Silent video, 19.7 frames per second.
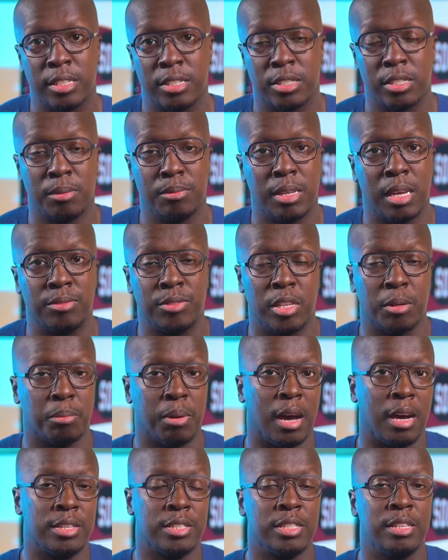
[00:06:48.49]
And sometimes they're
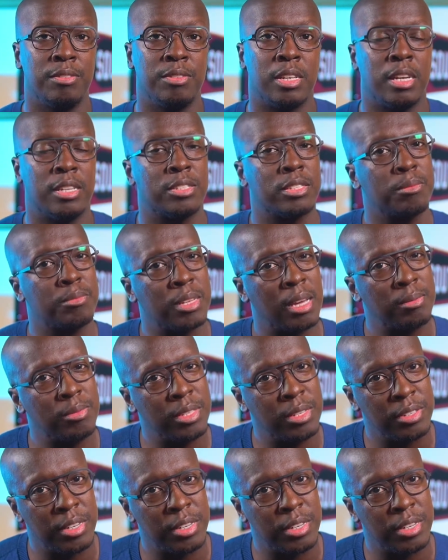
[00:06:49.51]
positive and sometimes they're